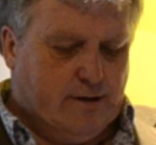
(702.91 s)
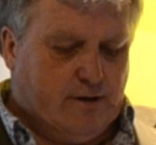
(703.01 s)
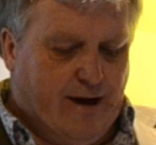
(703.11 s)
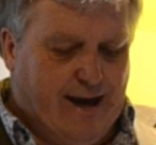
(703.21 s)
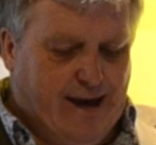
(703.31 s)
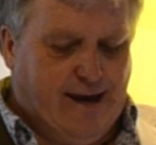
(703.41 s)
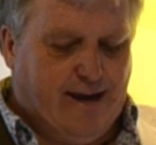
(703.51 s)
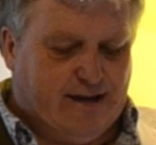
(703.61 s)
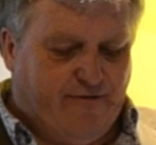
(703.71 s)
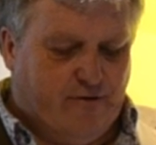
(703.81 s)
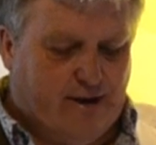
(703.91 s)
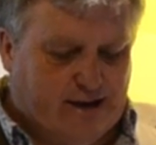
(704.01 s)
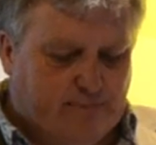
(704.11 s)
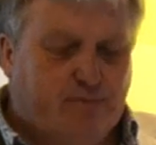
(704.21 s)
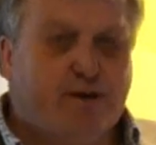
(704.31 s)
So E is for
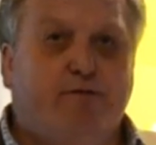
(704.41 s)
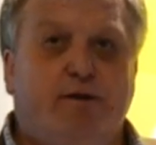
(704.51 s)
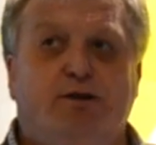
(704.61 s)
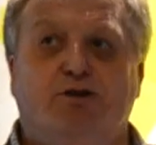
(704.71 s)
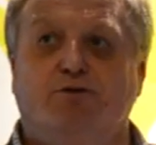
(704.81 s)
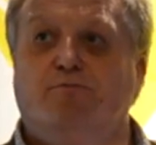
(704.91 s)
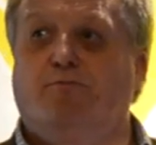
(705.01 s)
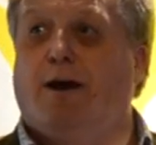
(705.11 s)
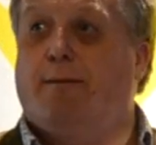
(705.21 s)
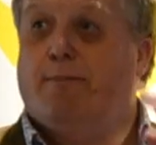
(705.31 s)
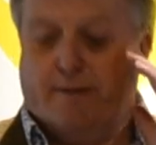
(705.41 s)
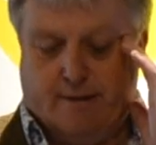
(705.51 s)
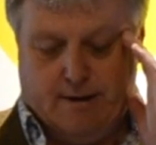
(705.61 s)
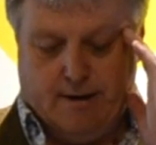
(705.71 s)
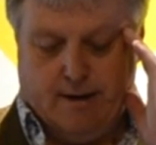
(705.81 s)
experiential web.
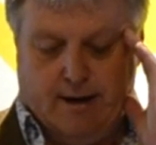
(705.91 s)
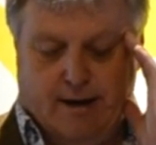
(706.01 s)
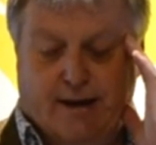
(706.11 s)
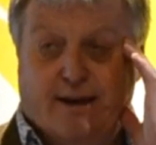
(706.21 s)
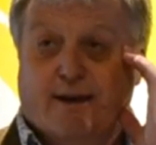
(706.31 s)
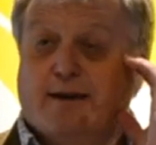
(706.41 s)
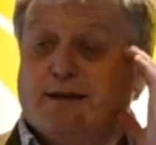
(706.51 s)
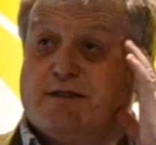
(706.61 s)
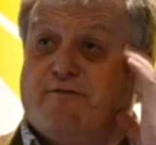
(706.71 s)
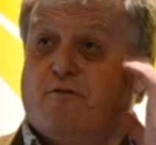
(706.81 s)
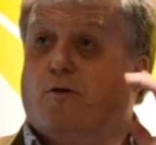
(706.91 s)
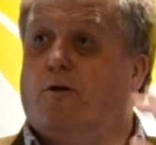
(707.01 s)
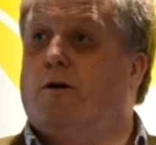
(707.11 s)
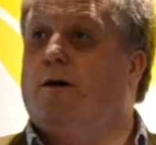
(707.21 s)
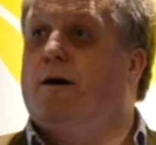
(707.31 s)
E is
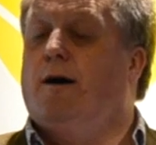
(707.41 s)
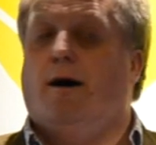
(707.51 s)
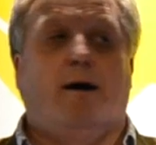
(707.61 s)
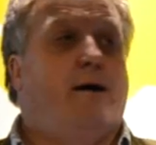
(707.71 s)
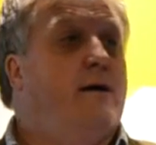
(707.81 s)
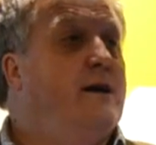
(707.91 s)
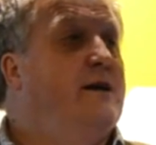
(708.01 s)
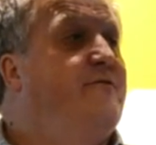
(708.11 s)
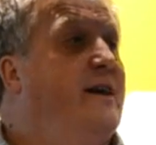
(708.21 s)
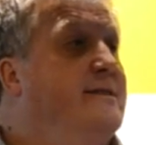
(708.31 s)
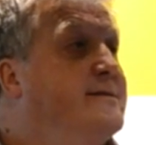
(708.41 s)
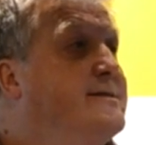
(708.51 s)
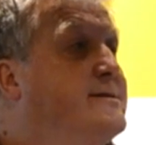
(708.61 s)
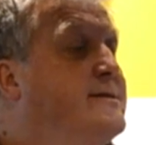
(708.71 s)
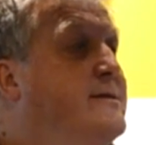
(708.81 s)
for
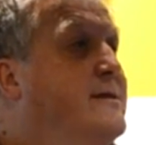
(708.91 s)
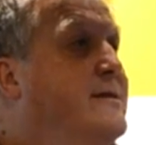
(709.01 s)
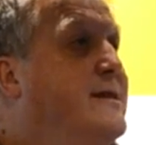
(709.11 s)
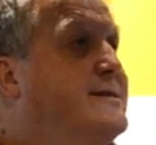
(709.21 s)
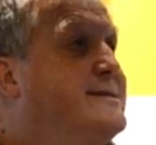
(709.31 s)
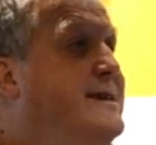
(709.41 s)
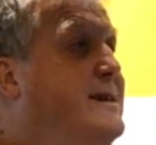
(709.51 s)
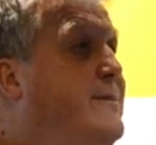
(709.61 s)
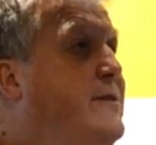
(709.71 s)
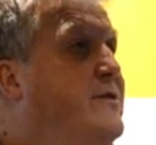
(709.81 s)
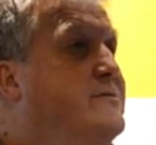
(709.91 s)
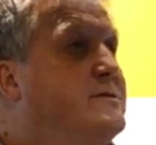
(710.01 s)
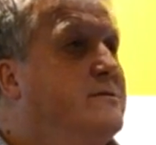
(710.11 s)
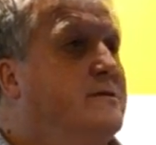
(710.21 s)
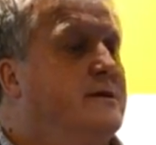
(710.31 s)
events. Let's think about
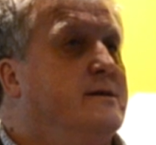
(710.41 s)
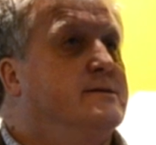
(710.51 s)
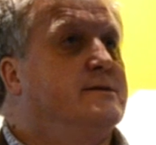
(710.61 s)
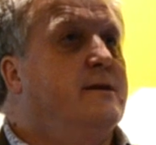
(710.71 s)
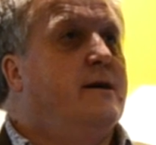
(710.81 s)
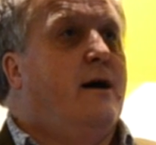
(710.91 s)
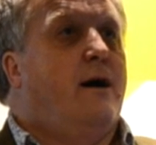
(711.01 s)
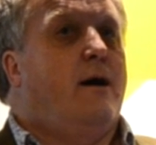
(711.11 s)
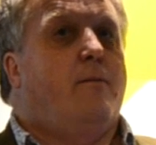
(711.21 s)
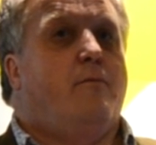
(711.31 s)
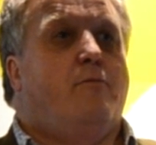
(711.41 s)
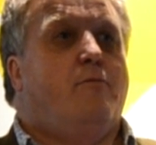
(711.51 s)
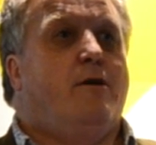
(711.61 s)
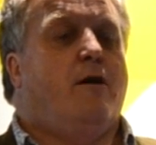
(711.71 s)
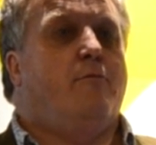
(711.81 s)
those two things.
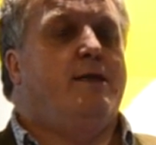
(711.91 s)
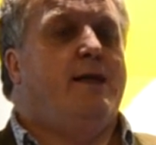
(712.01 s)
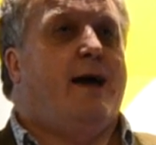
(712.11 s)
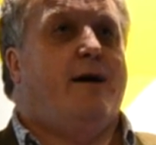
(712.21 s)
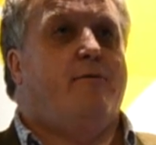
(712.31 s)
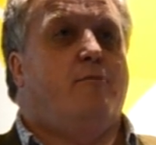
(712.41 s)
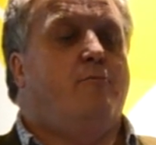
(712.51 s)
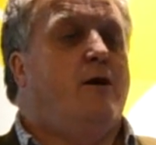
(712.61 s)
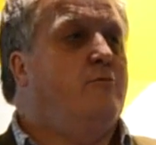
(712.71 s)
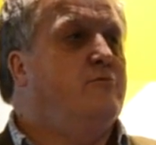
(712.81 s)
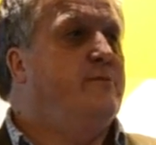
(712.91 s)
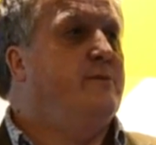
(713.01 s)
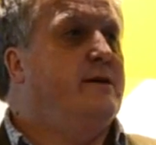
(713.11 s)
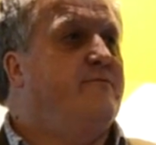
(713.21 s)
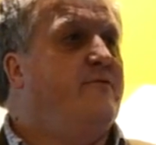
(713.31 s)
Where are we now? Where will we
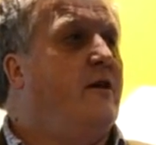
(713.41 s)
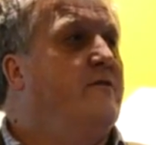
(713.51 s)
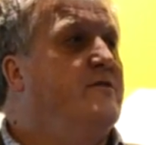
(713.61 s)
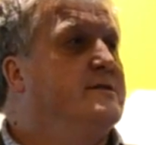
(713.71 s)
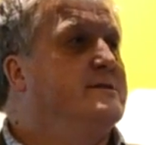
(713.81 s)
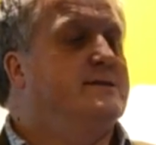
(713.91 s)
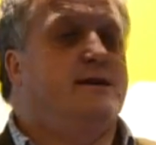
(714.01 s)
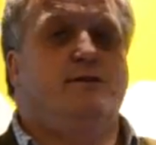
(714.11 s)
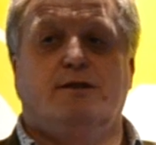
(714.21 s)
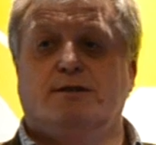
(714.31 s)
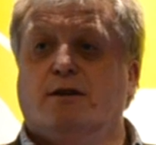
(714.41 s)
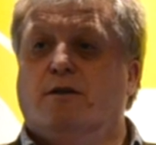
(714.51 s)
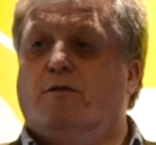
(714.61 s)
be in 5 years and 10 years?